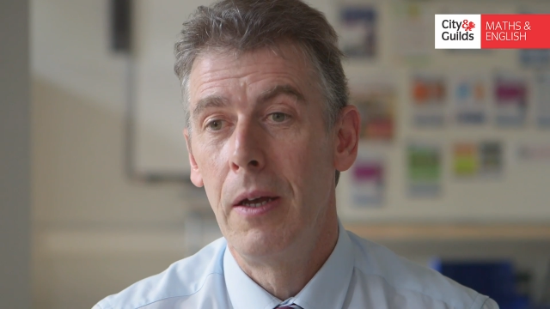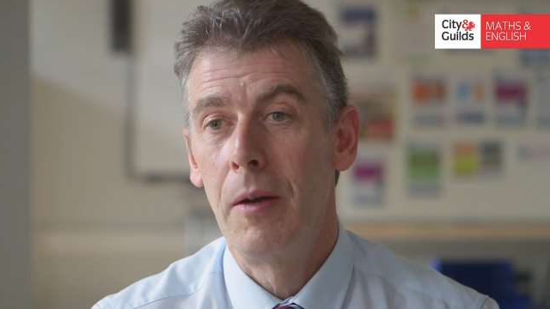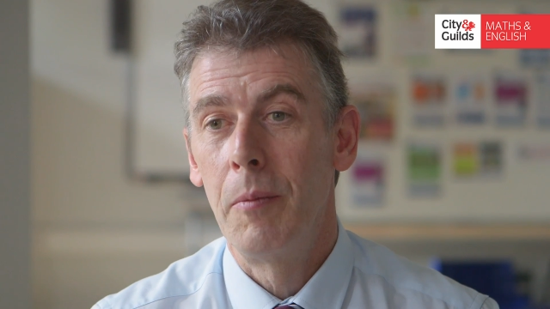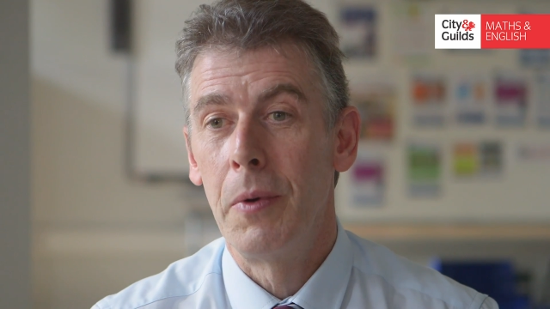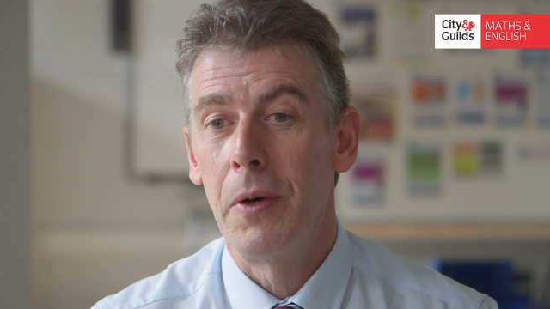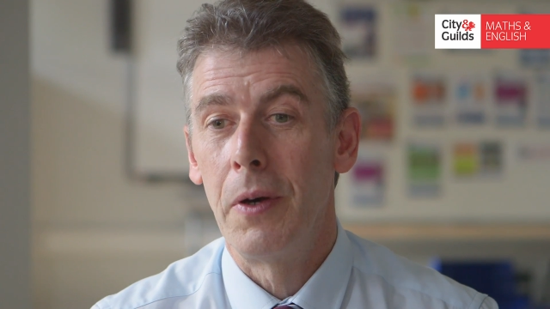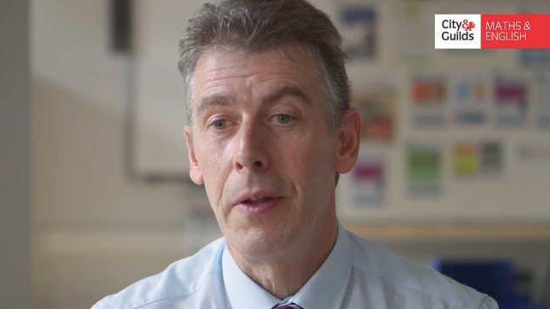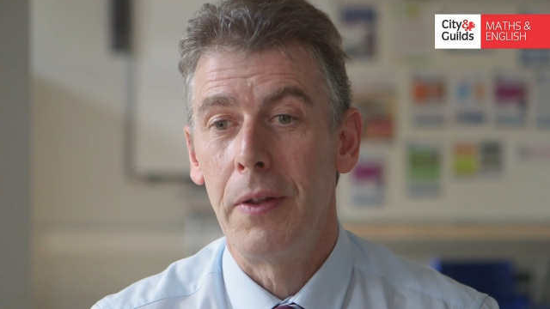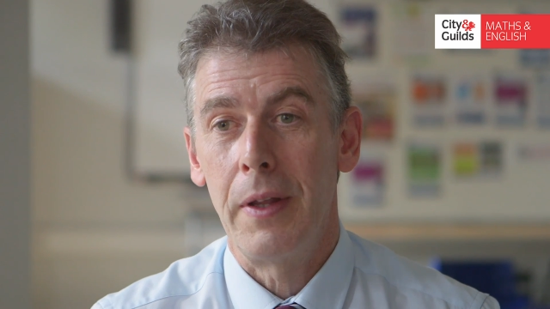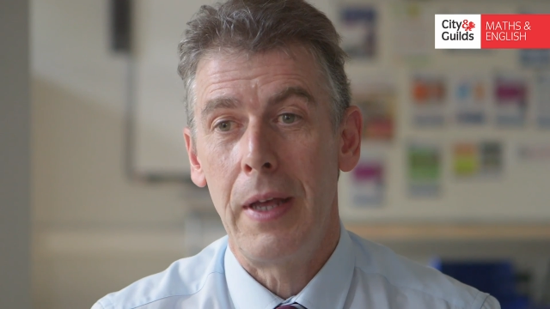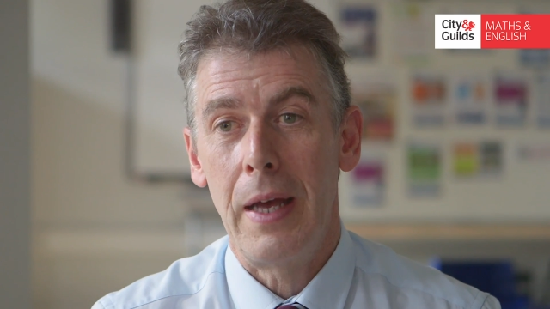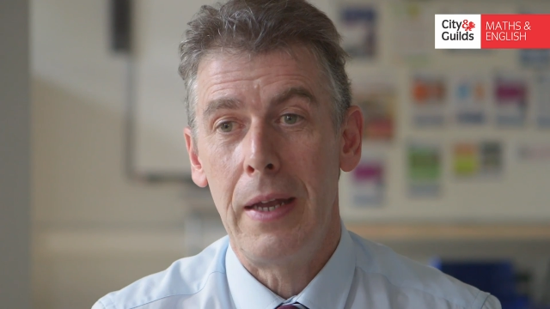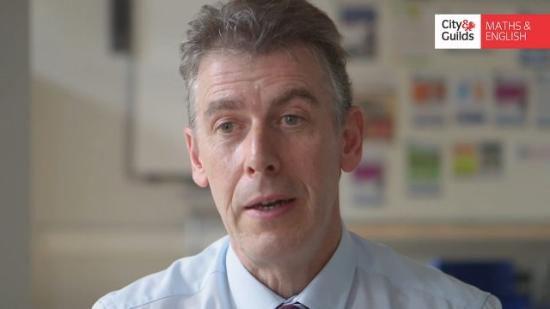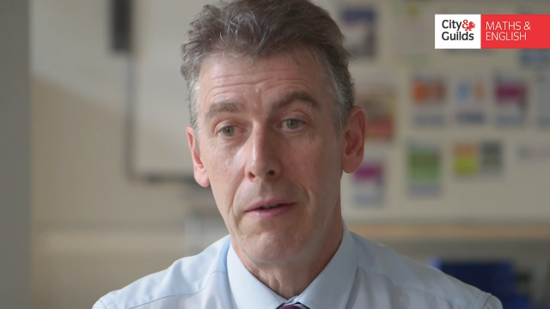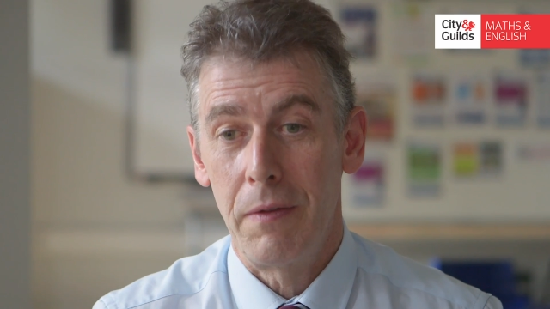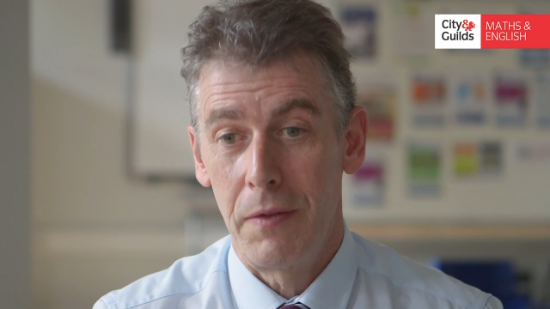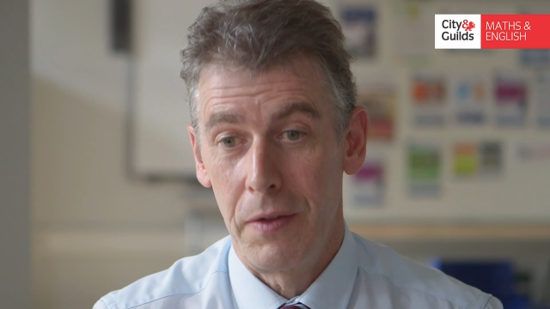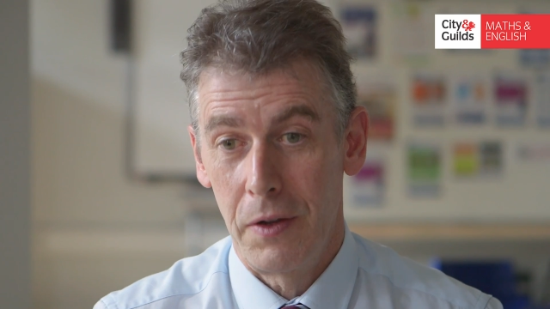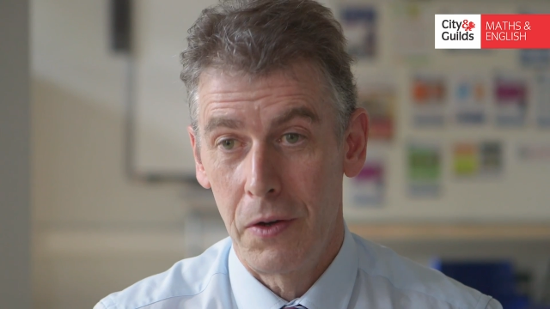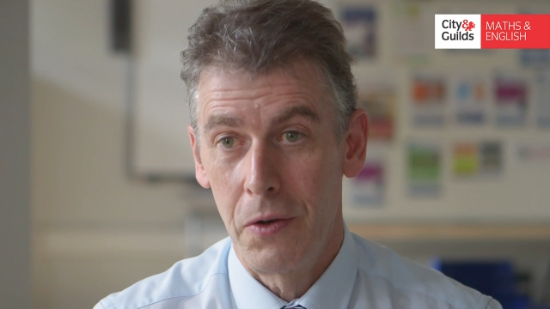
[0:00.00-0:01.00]
but at the end
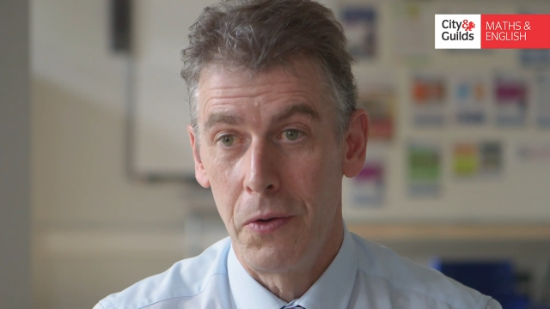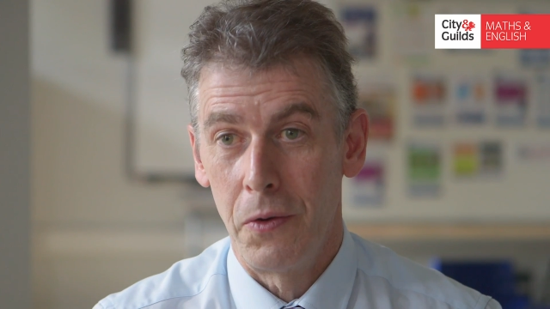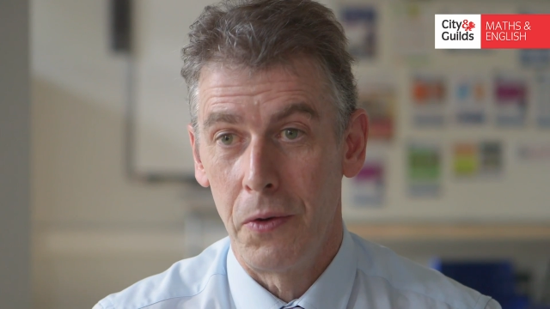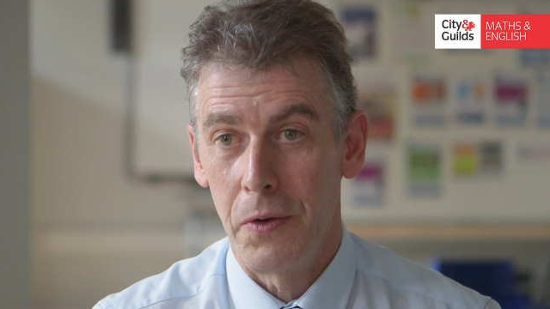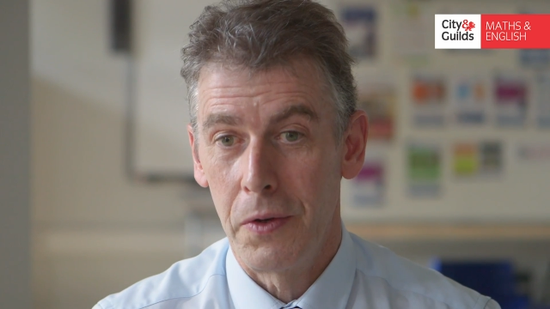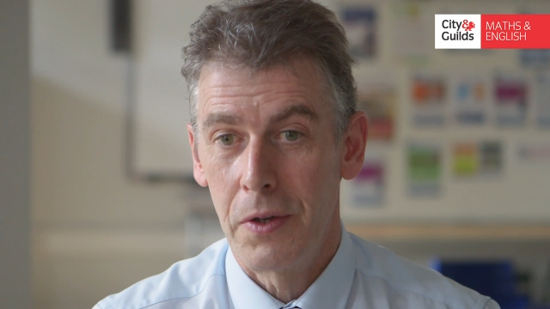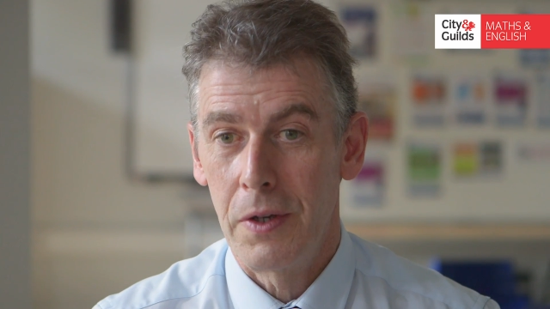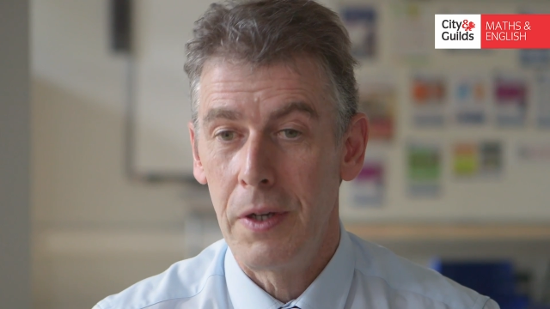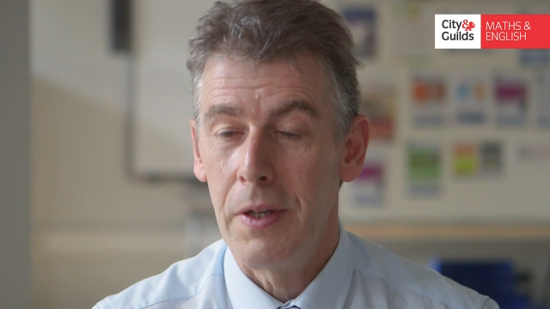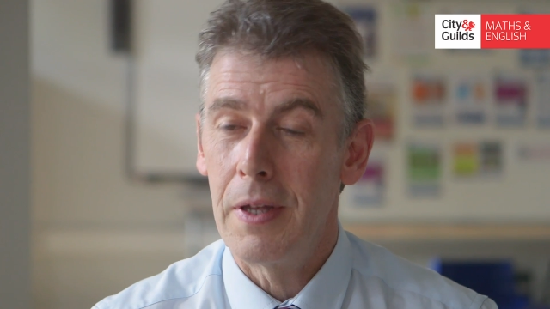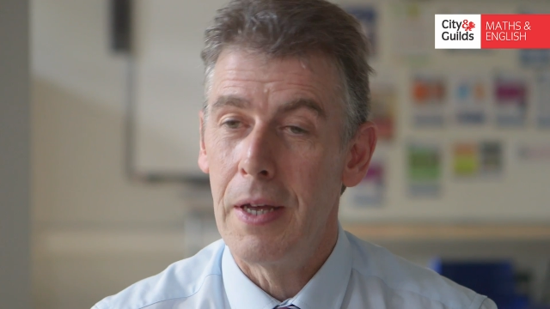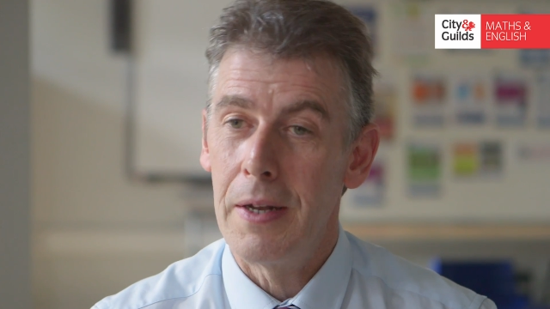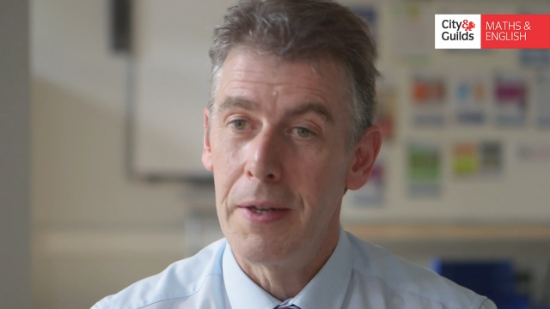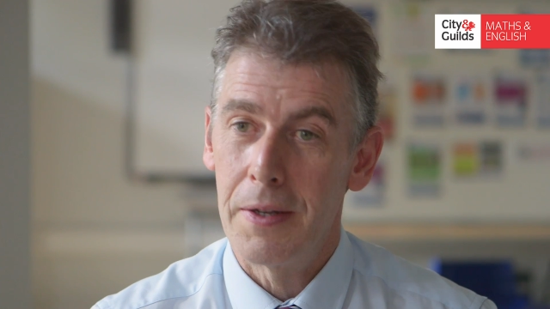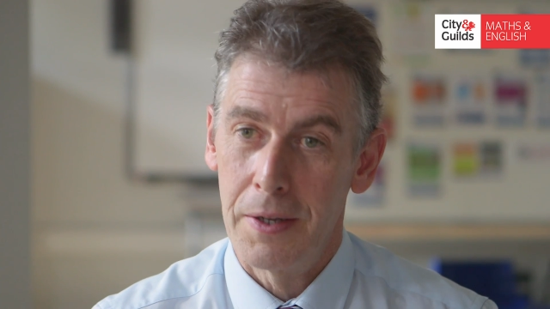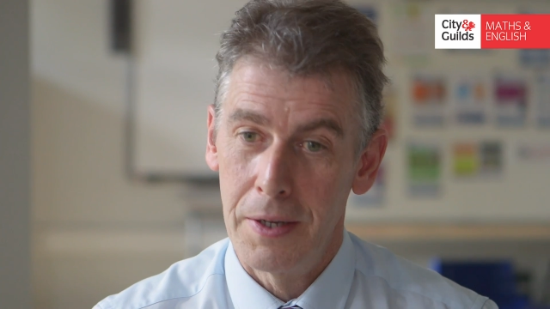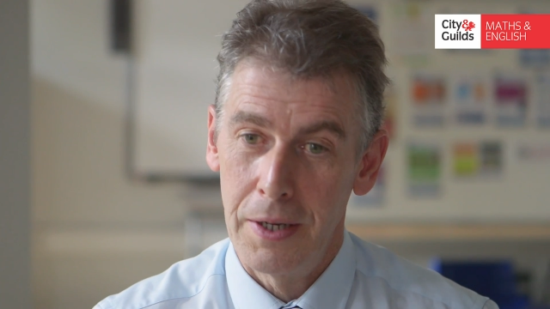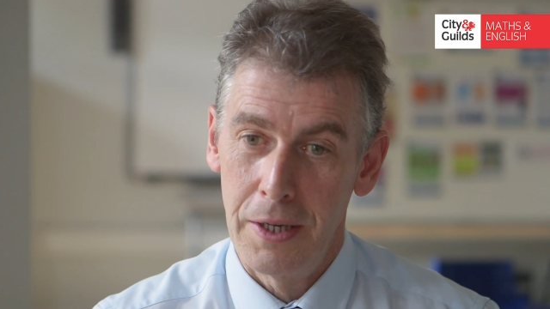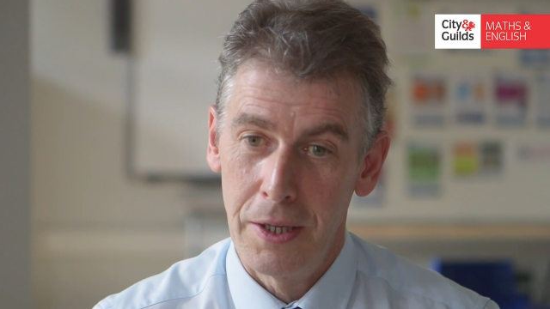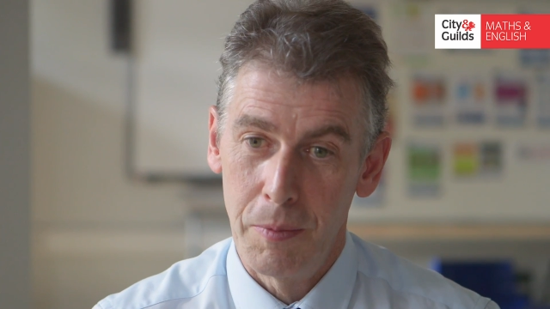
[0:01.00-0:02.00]
of the course you then
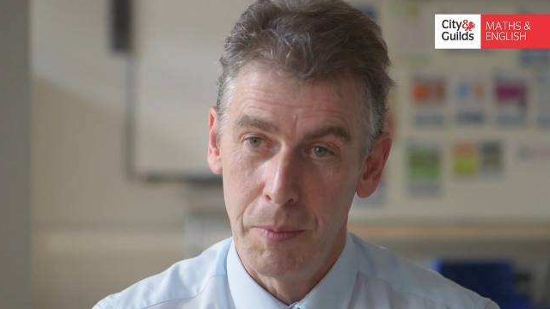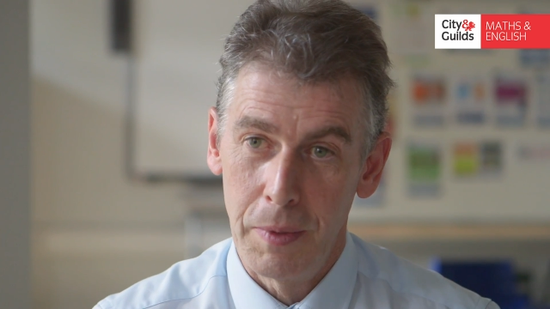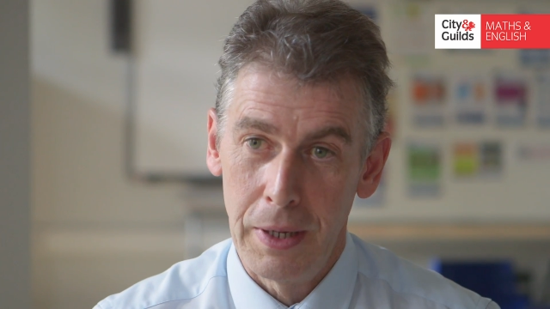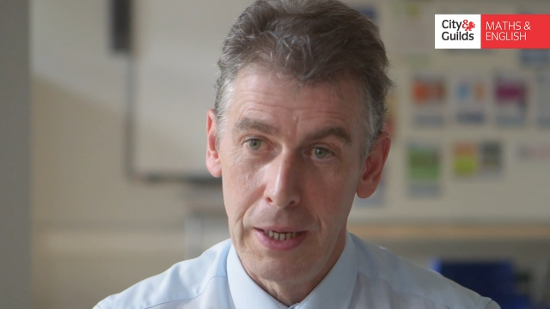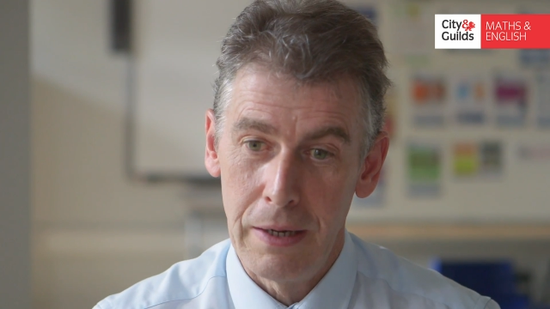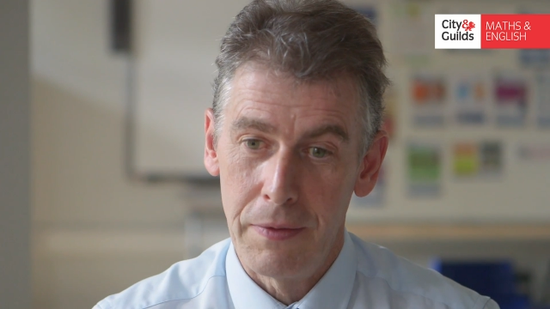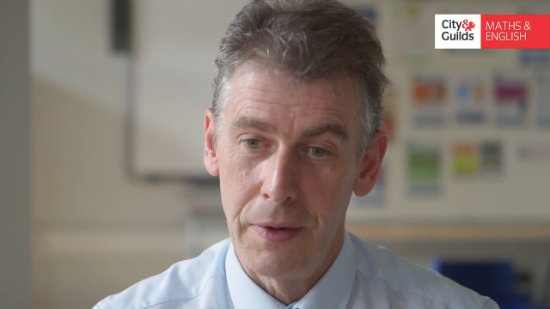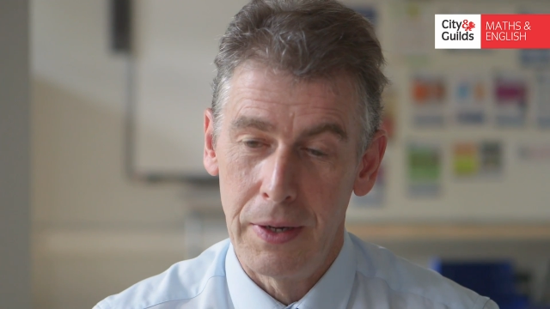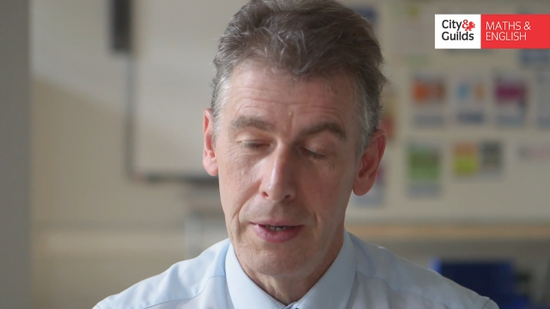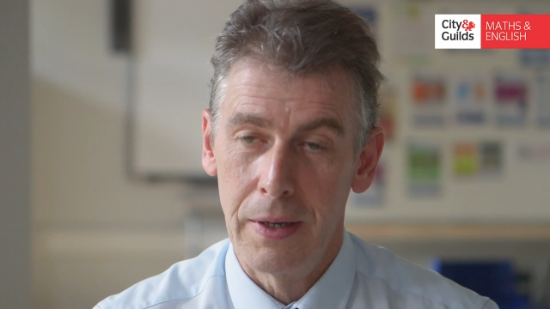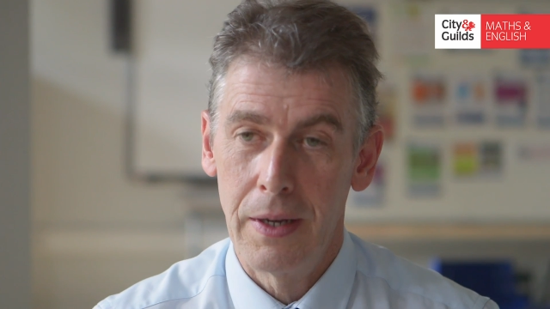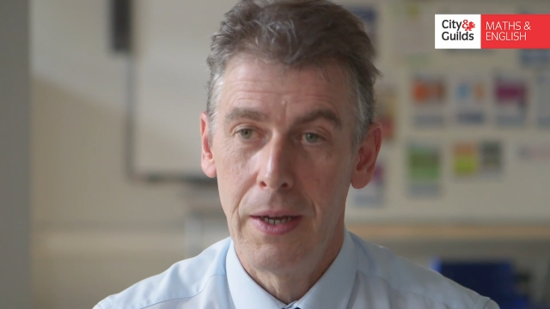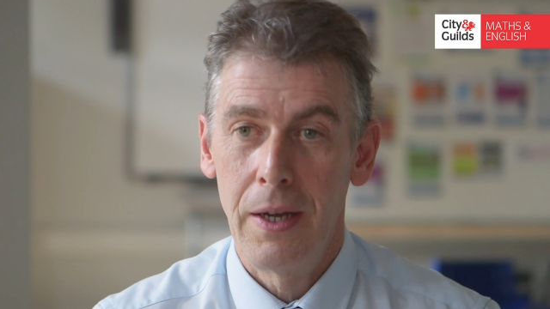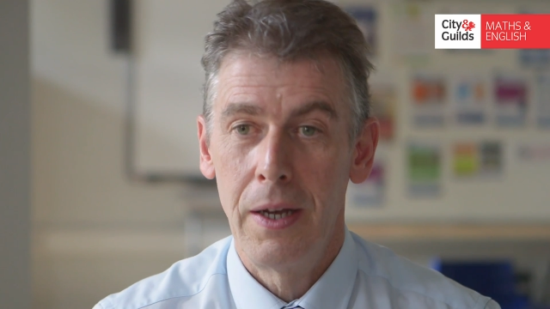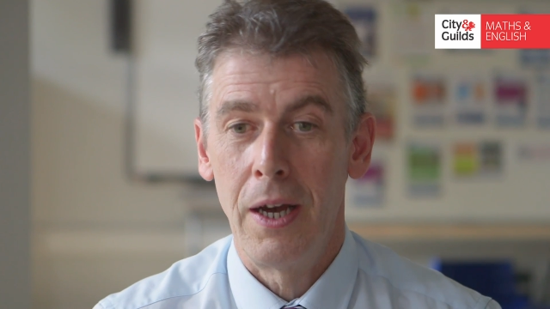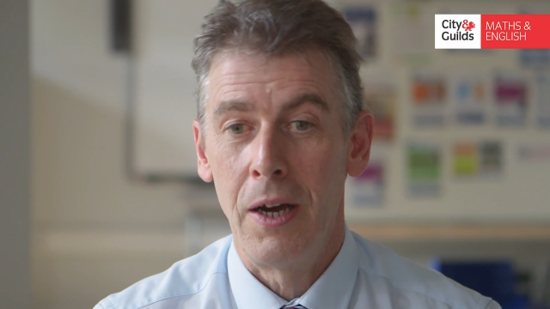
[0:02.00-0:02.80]
see them leaving,